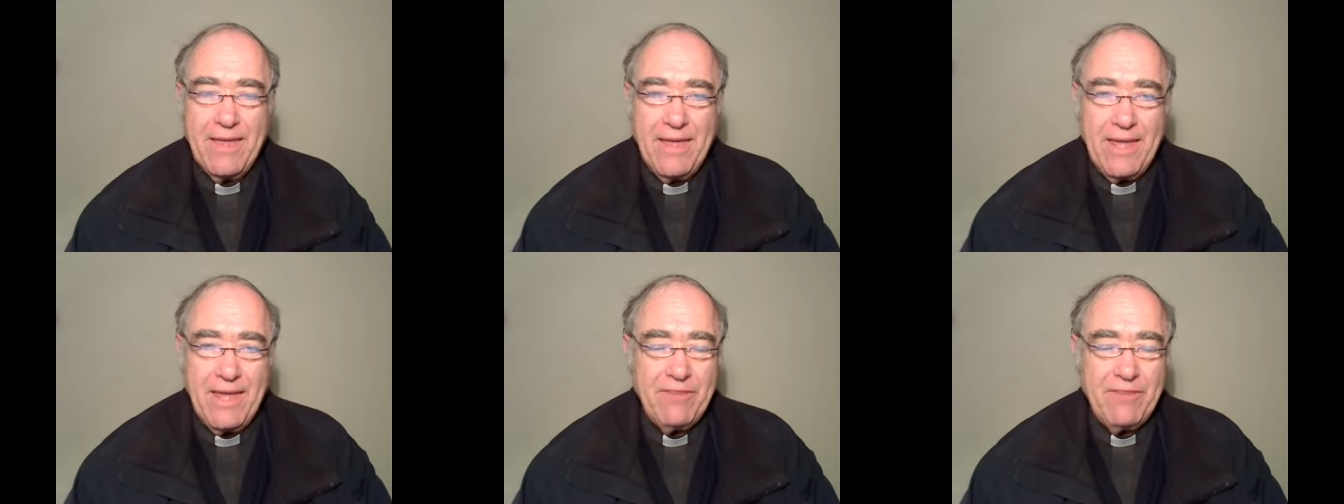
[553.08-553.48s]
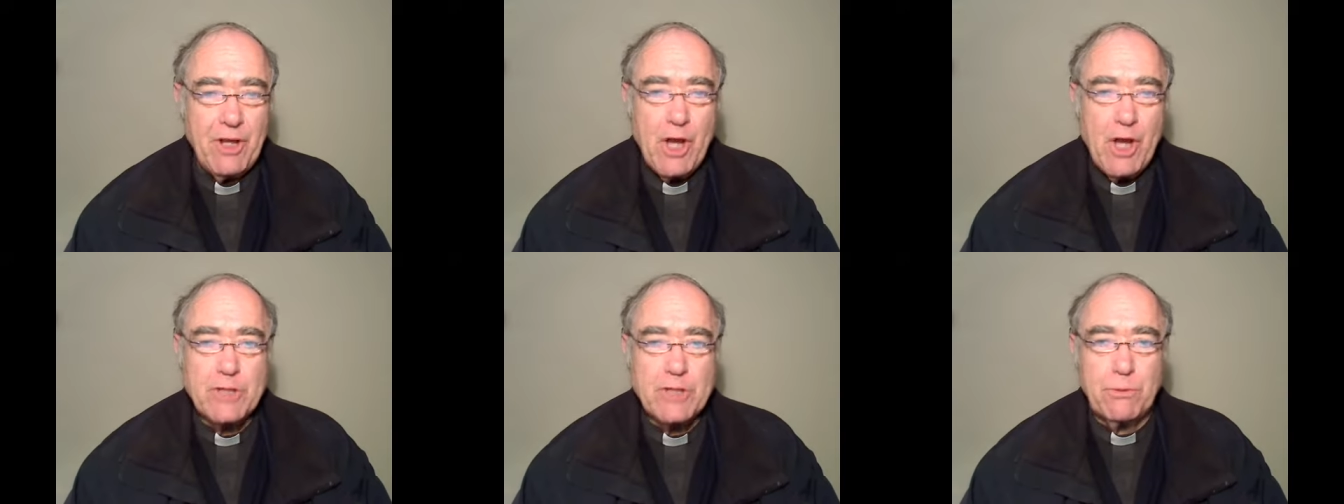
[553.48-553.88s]
In the
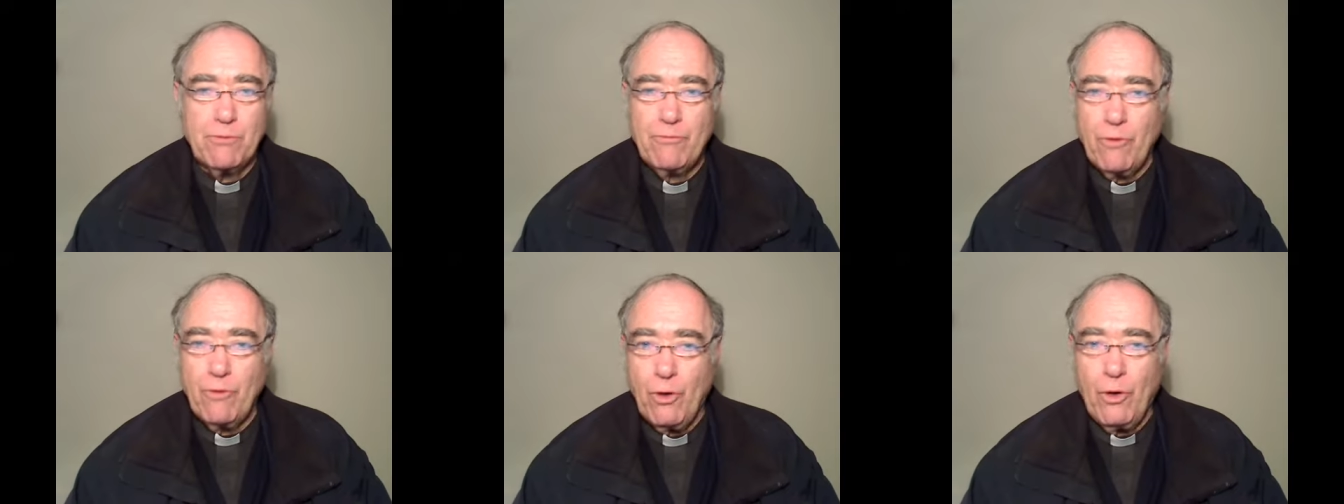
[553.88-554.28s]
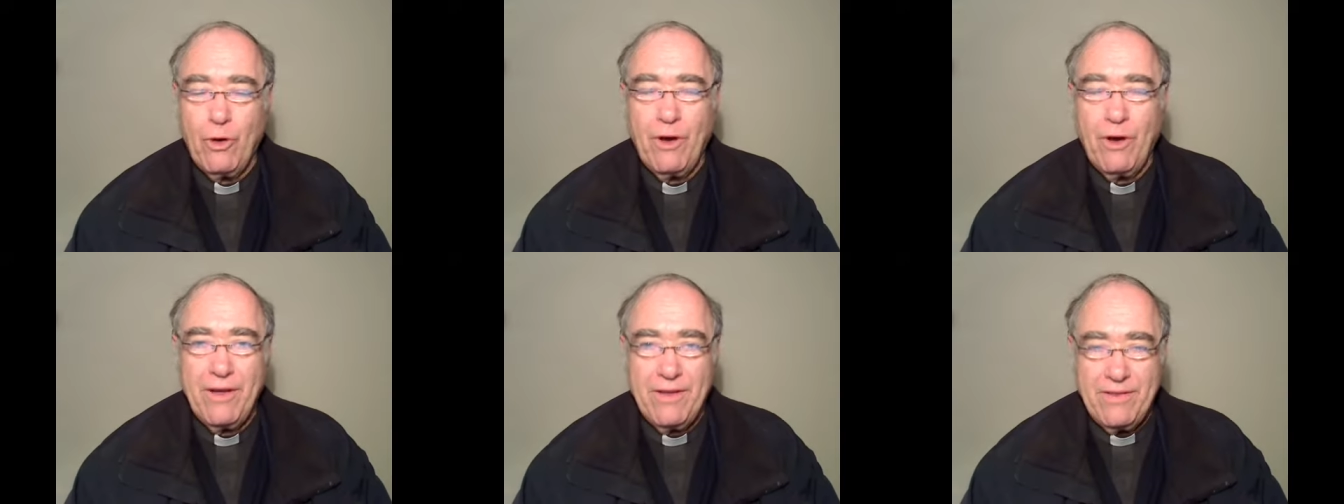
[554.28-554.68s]
Gospel
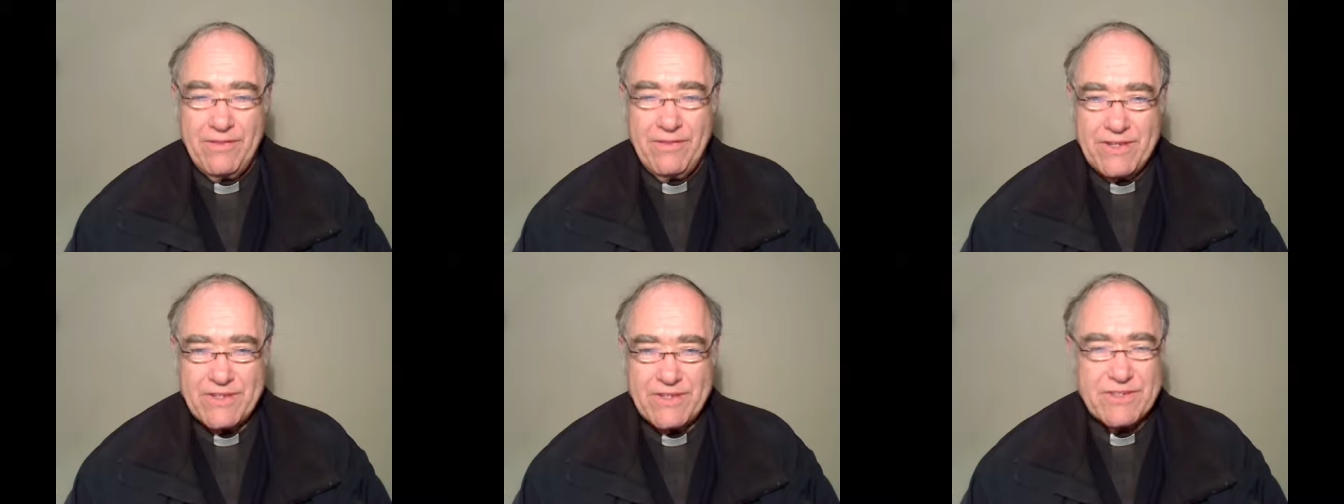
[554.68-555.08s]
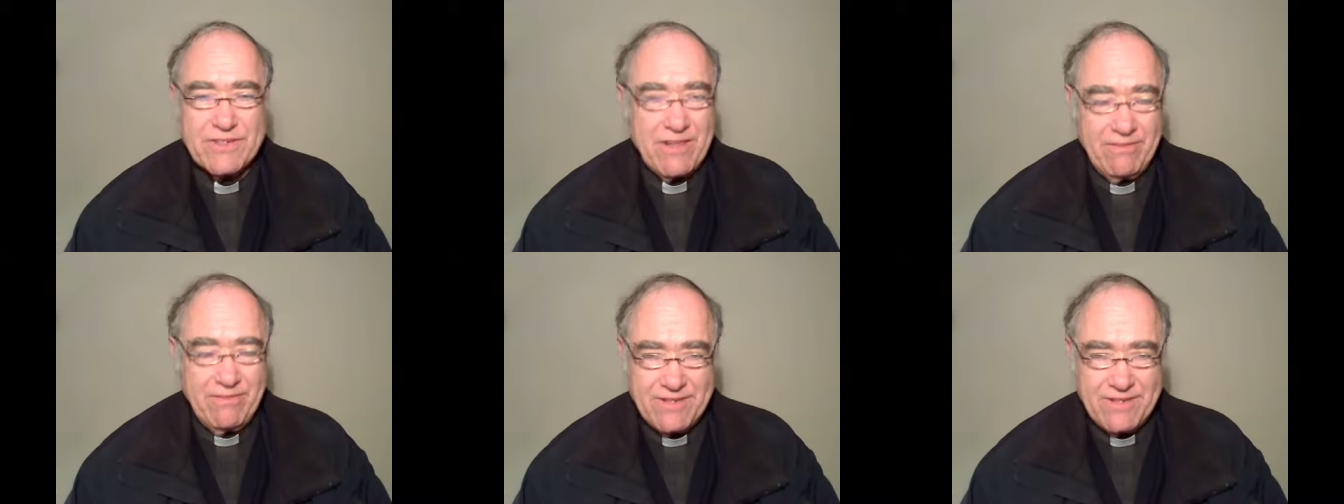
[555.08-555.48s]
for this
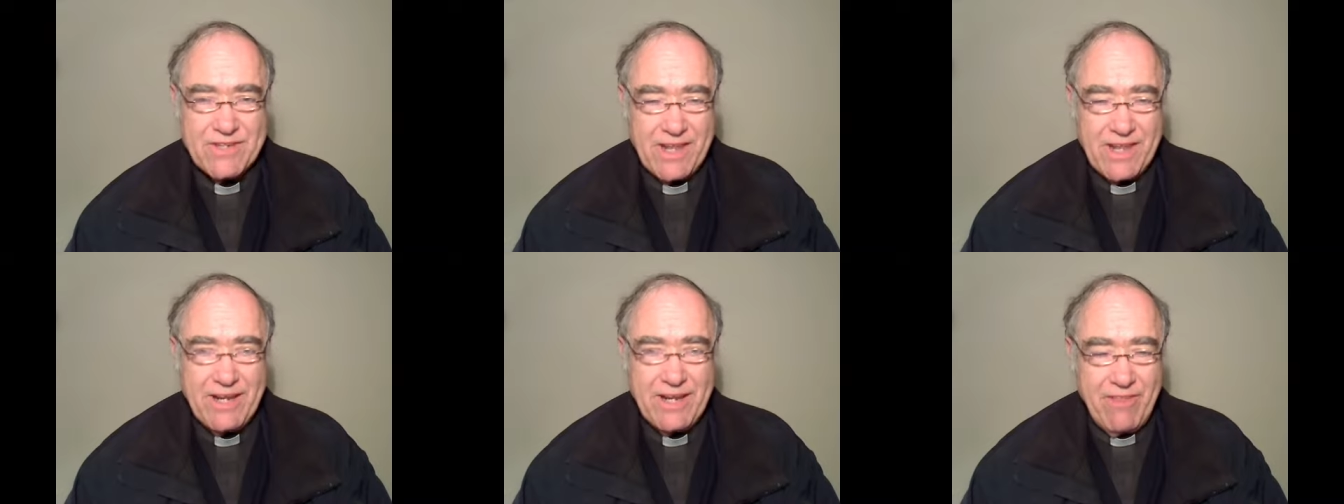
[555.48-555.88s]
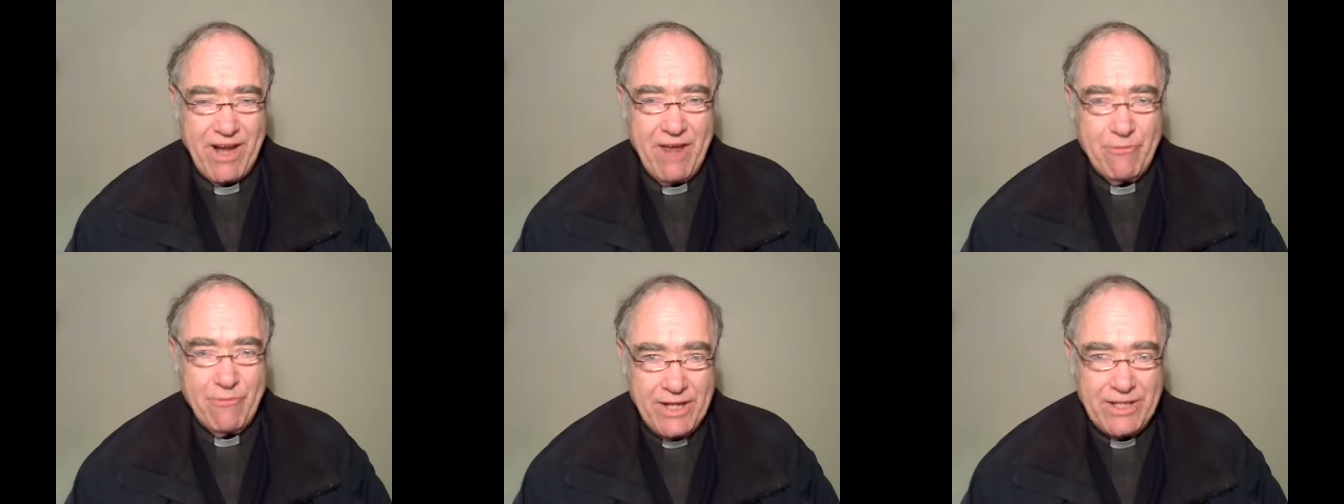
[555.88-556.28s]
Sunday that I
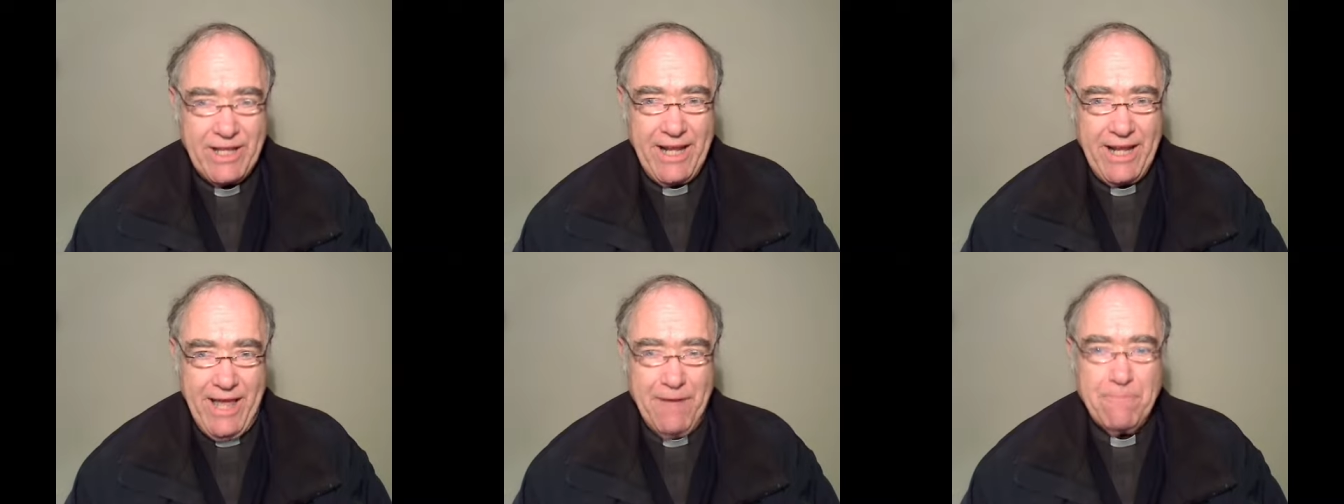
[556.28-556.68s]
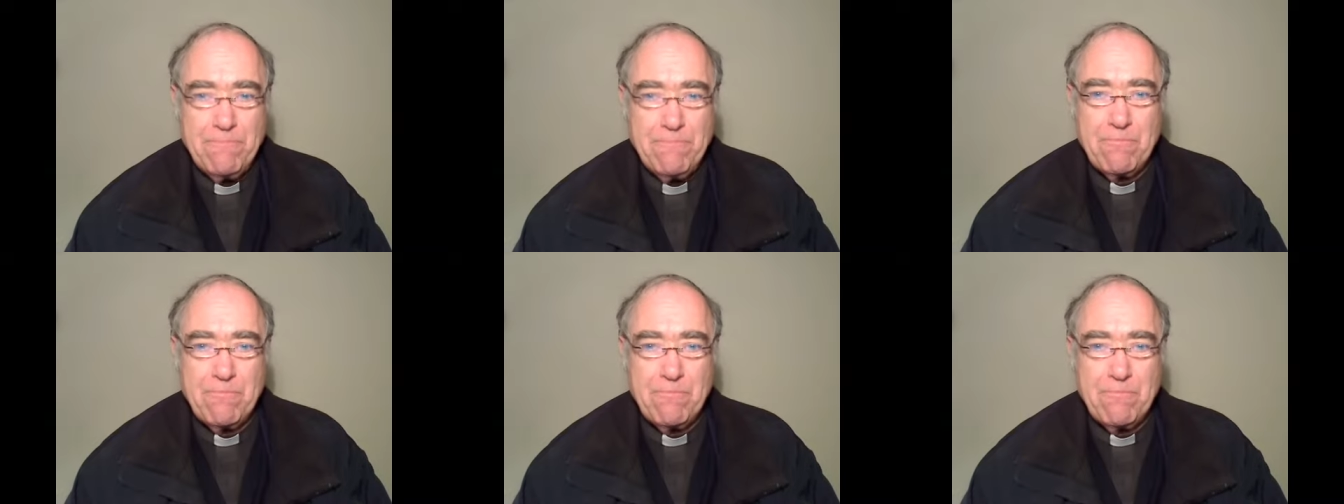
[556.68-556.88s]
read earlier,